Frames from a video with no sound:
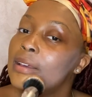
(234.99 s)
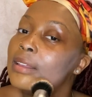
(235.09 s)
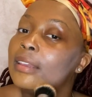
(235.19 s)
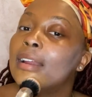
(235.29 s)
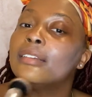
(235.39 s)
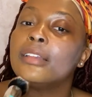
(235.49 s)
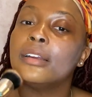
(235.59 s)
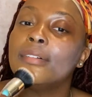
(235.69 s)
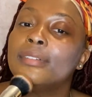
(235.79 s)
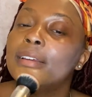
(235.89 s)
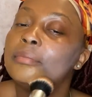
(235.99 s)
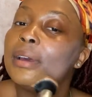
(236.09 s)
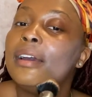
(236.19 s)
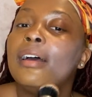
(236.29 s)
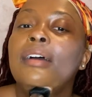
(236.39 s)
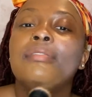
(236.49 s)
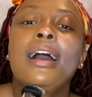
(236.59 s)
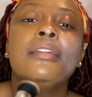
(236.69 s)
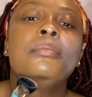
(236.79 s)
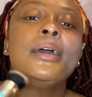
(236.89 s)
that I thought I've
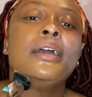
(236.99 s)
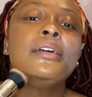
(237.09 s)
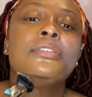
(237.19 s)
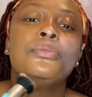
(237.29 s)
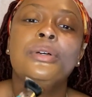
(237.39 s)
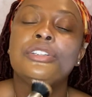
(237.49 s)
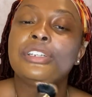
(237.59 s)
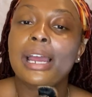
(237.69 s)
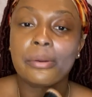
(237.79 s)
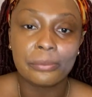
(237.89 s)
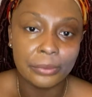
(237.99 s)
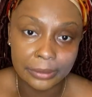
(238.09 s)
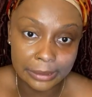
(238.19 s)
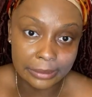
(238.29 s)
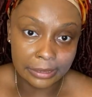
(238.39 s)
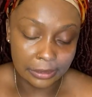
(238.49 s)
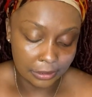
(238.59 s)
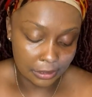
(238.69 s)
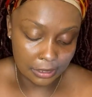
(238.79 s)
gotten past, which I really didn't.